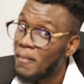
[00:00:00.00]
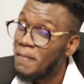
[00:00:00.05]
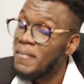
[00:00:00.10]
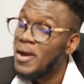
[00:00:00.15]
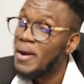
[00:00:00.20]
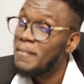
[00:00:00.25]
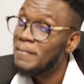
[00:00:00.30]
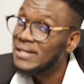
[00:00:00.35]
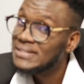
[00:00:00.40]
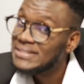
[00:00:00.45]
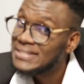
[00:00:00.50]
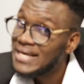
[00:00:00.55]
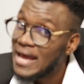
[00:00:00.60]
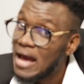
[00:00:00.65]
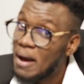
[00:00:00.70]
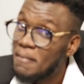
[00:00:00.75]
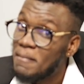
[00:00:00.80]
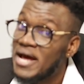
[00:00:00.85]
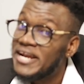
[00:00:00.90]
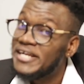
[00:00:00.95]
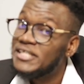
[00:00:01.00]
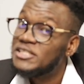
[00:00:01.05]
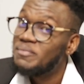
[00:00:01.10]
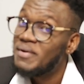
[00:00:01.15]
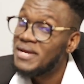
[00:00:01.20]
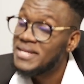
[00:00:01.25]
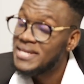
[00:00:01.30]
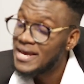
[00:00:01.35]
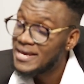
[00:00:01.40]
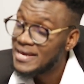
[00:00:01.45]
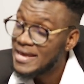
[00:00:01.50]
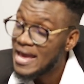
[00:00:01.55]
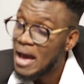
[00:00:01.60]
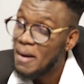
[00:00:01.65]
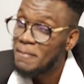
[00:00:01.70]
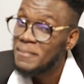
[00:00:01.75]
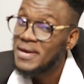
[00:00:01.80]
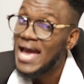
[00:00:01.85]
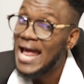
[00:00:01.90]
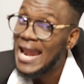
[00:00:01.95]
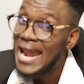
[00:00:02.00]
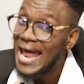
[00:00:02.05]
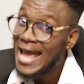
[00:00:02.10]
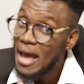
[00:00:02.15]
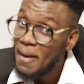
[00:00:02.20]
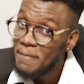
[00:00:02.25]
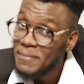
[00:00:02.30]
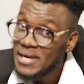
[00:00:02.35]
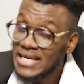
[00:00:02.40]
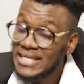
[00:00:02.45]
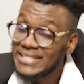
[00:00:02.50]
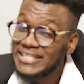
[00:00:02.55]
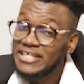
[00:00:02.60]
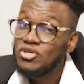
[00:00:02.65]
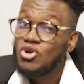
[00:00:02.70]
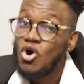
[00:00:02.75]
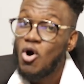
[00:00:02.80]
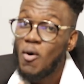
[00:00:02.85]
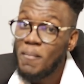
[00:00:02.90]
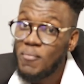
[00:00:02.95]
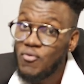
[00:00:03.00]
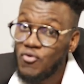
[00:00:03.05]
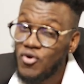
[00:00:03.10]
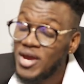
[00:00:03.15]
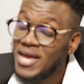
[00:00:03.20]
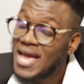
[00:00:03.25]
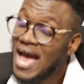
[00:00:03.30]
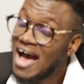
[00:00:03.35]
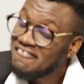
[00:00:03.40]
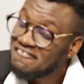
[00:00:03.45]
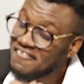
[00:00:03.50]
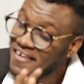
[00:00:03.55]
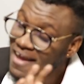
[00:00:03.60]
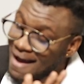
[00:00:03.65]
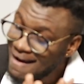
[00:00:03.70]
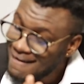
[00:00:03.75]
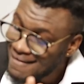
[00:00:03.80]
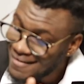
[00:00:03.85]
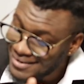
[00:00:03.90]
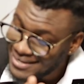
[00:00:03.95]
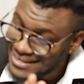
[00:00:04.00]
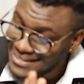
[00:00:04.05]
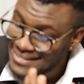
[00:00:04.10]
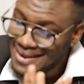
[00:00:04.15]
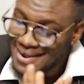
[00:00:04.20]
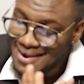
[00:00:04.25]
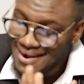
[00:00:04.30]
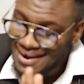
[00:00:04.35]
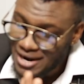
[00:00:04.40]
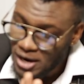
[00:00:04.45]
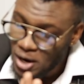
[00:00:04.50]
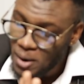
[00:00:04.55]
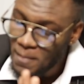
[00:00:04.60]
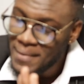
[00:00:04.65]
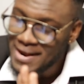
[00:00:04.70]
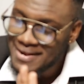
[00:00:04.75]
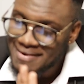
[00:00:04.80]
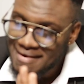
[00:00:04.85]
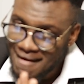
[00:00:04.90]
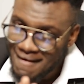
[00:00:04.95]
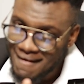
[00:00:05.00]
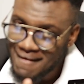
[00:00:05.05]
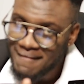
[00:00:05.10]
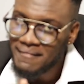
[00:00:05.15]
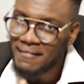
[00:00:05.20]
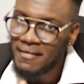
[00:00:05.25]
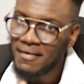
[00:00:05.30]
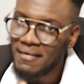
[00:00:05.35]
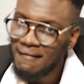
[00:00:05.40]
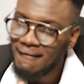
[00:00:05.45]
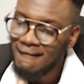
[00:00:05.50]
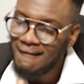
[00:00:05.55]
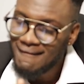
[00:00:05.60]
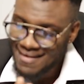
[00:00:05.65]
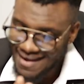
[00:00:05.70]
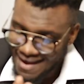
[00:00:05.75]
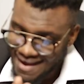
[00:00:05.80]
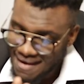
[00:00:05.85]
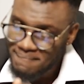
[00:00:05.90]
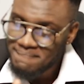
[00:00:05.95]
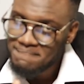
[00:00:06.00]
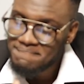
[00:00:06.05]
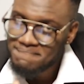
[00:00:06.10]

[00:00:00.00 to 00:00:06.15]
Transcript: Remember say your management, you can't be a liability no, Bree. You have to handle the thing little better, okay?